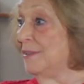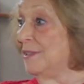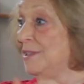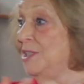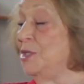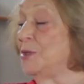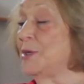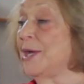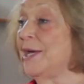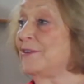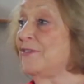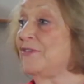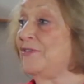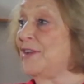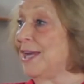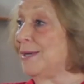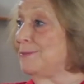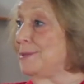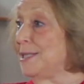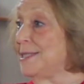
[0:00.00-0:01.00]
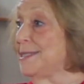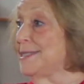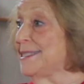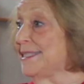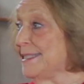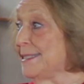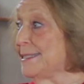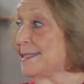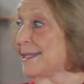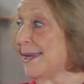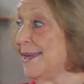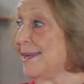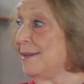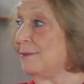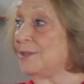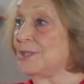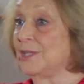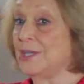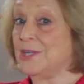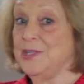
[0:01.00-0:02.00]
You get a fabulous
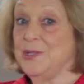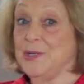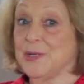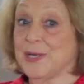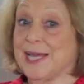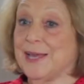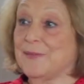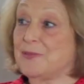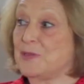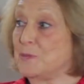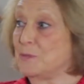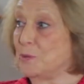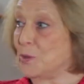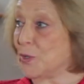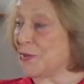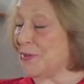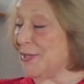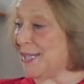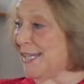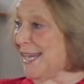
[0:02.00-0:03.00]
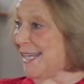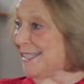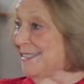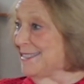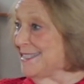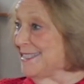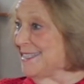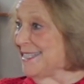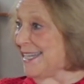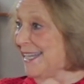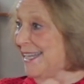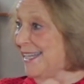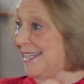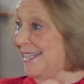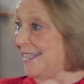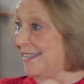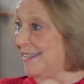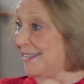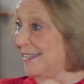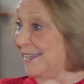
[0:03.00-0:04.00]
discount. You get the book the next
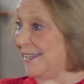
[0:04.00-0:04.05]
day.